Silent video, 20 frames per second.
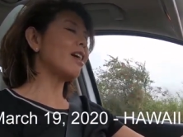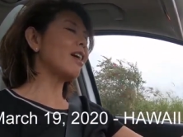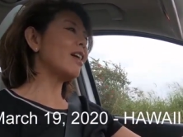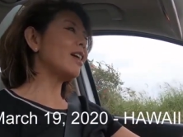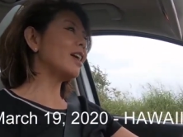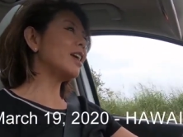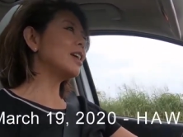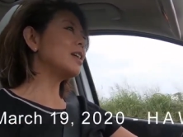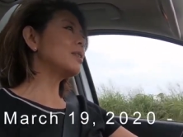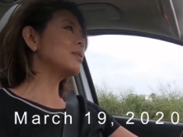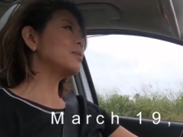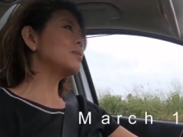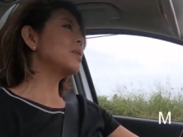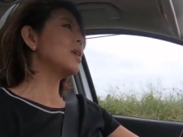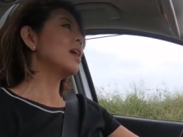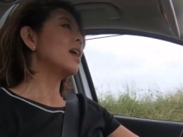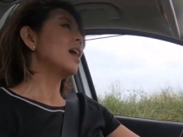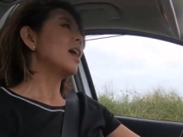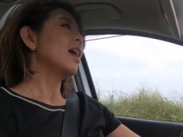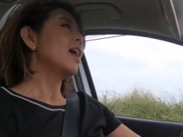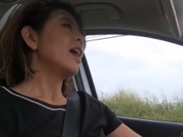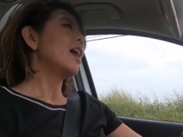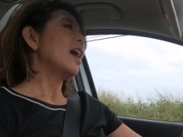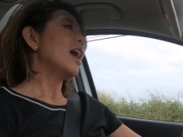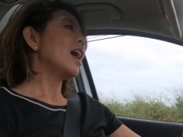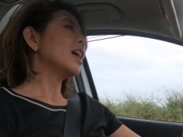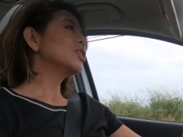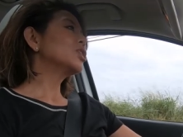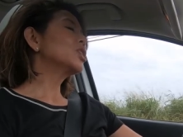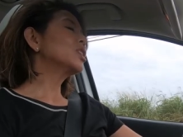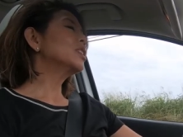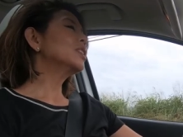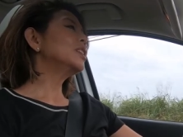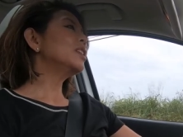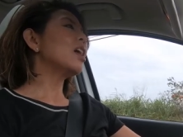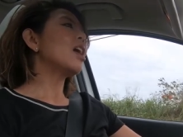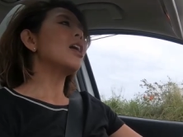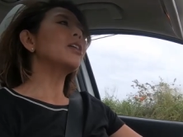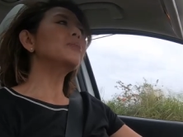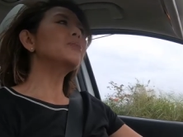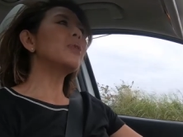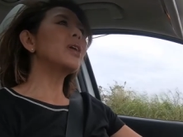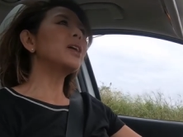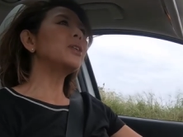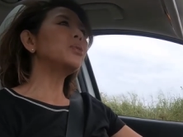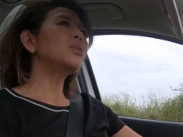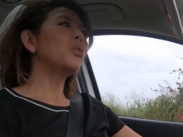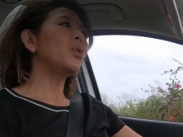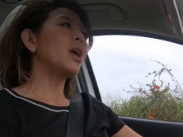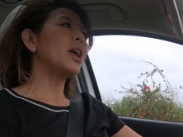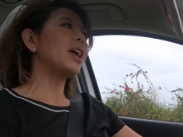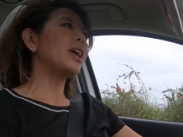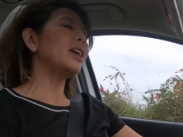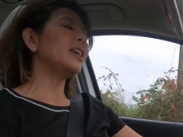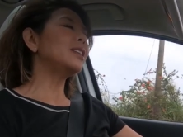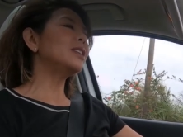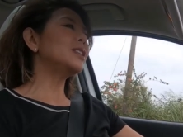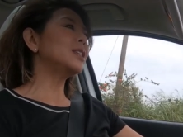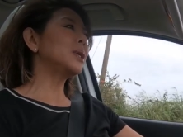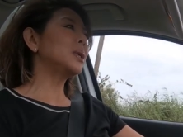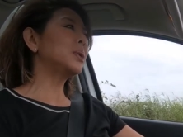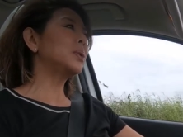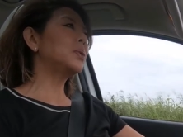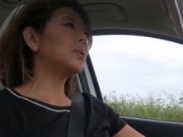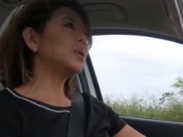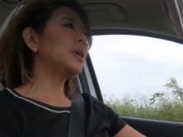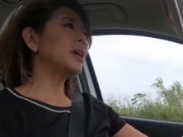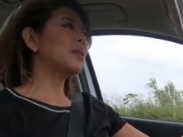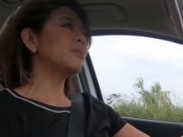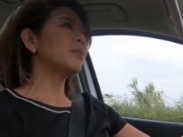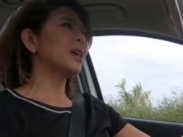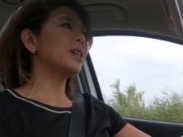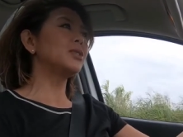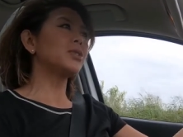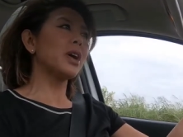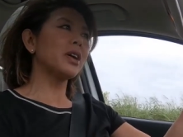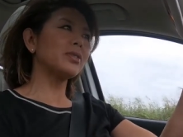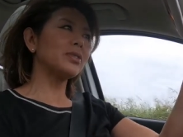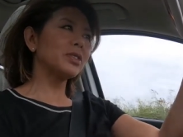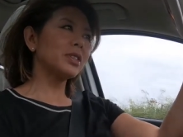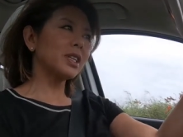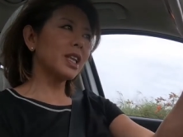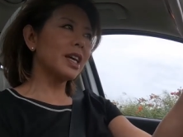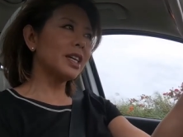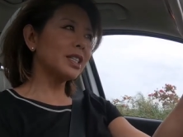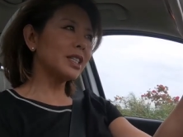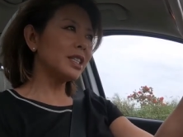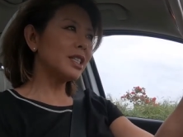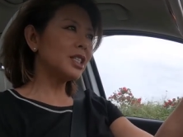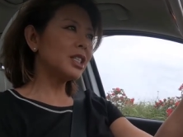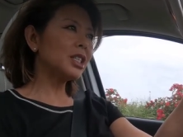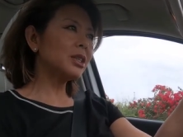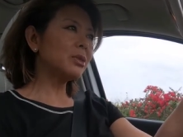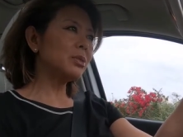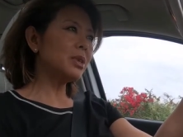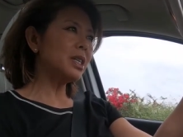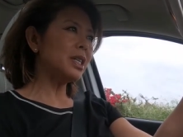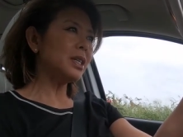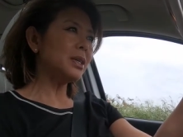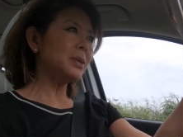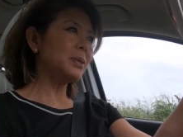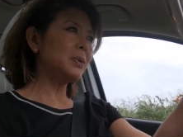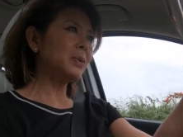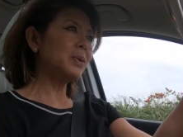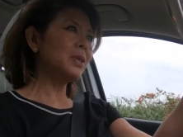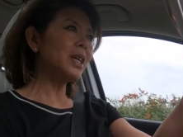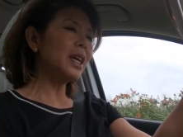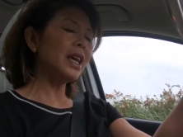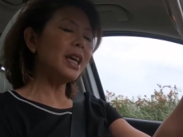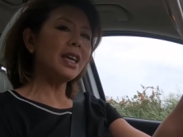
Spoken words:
I am actually on my way to get my driver's license renewed